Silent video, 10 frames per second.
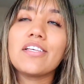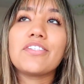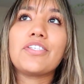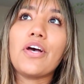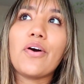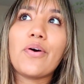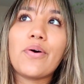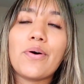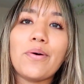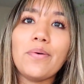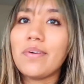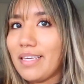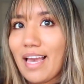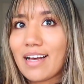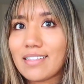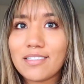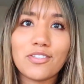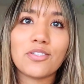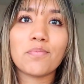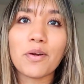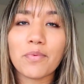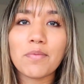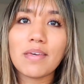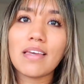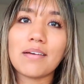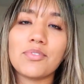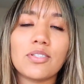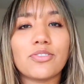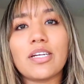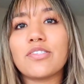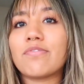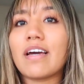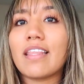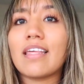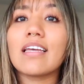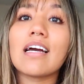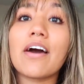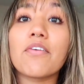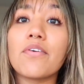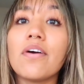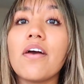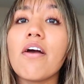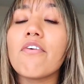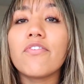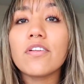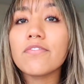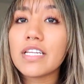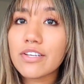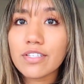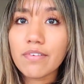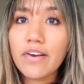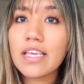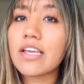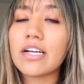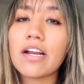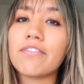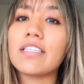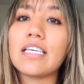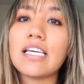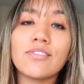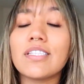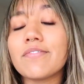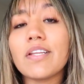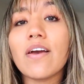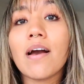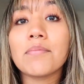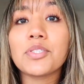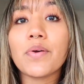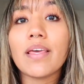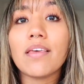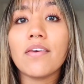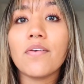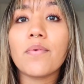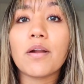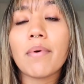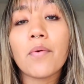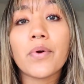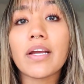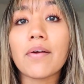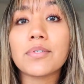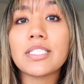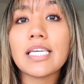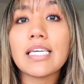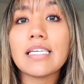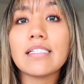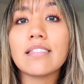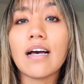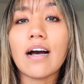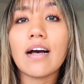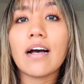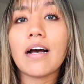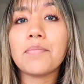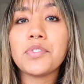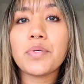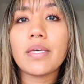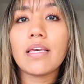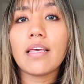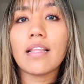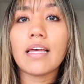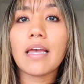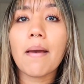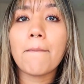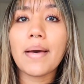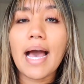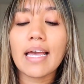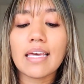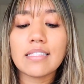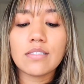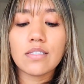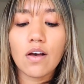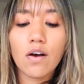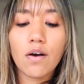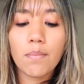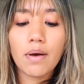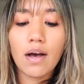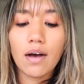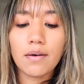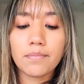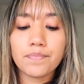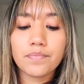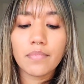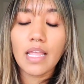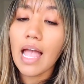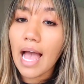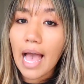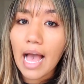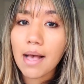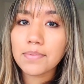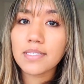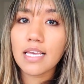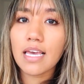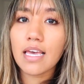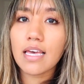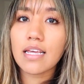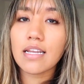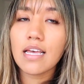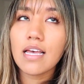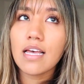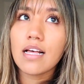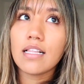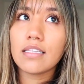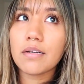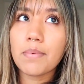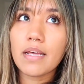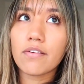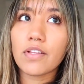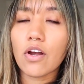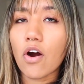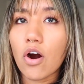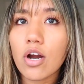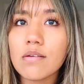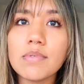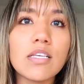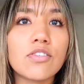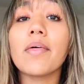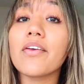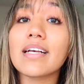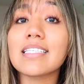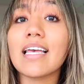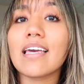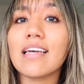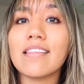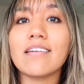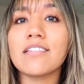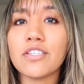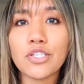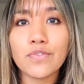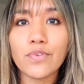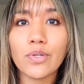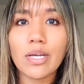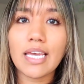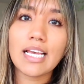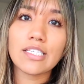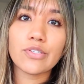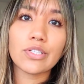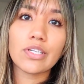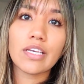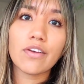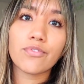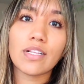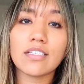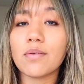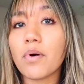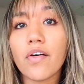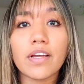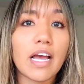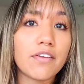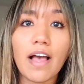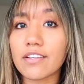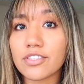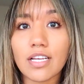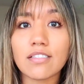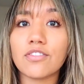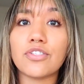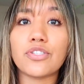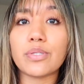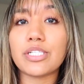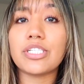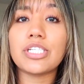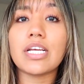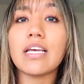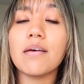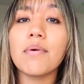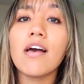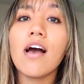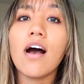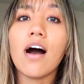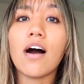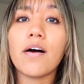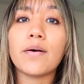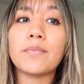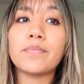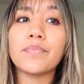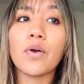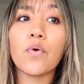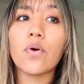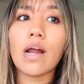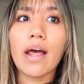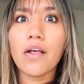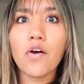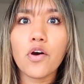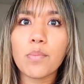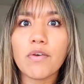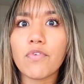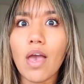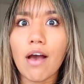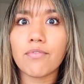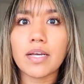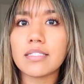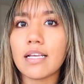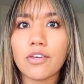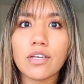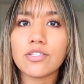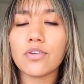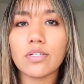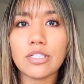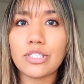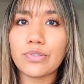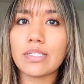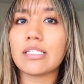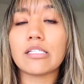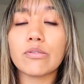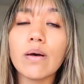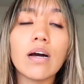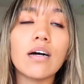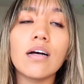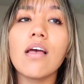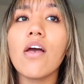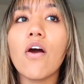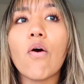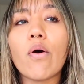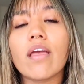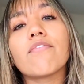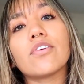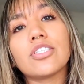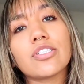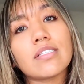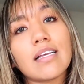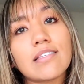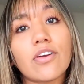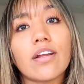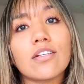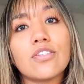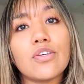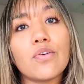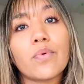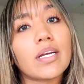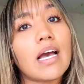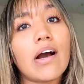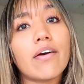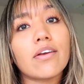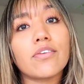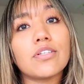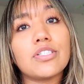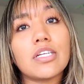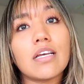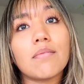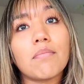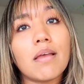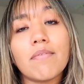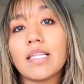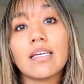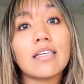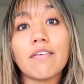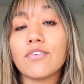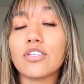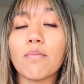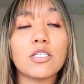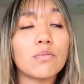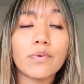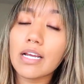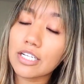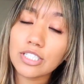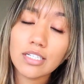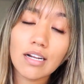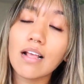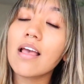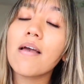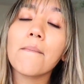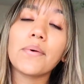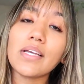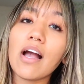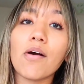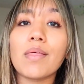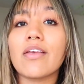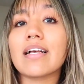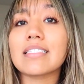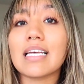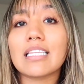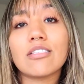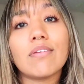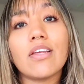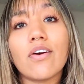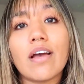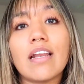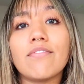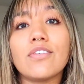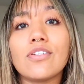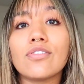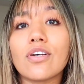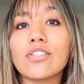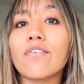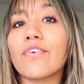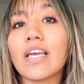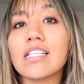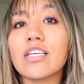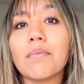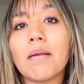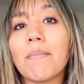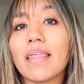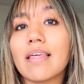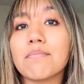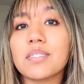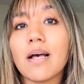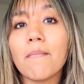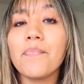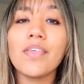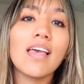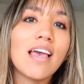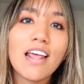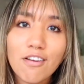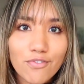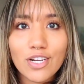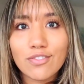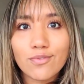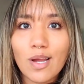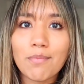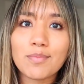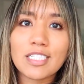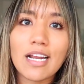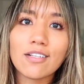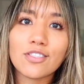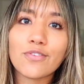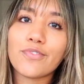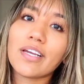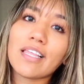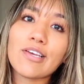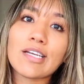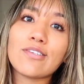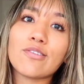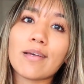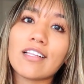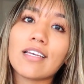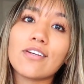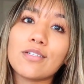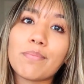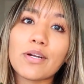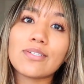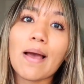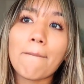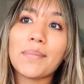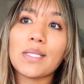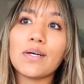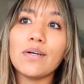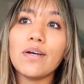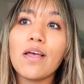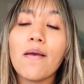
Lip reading: So yeah, like just bear with me. I'm still trying to find like how to film videos around here and everything. So in this video, I'm showing you one of my workout routines. I'm doing like back and some abs and a little bit of like arms. I hope that you guys like it and that it's useful in case you're looking for like some other kind of exercises to do at gym or at home. If you have weights, like you can totally do this as well. Or if you're just like starting to work out and go to the gym, maybe like give you some inspiration. But yeah, I hope that you guys like this video, and if you do so, don't forget to give it a big thumbs up. And if you're not subscribed to my channel, don't forget that you can do so by clicking on the button down below.